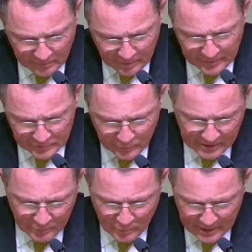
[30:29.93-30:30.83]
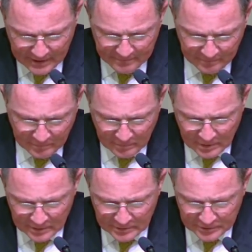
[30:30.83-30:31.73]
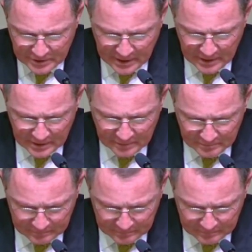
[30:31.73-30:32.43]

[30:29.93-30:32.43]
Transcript: from his wicked way, to, say, uh,